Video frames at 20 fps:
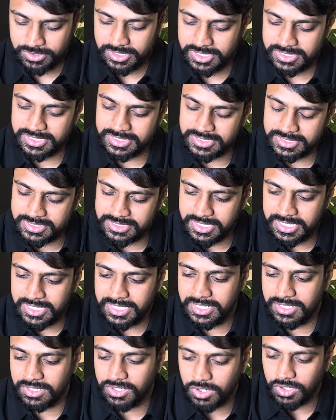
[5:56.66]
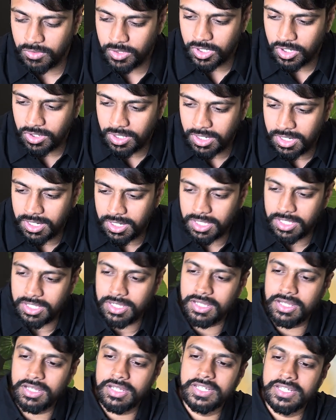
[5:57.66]
this is the
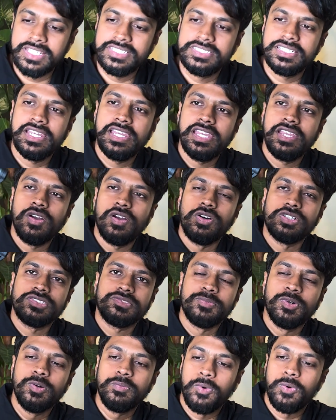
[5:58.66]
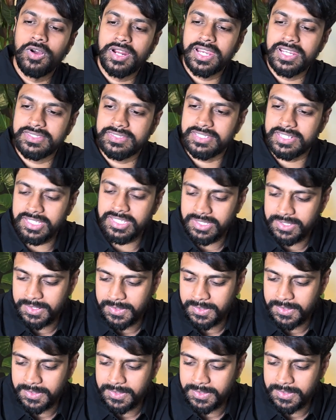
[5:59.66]
overall DJI Osmo Pocket 3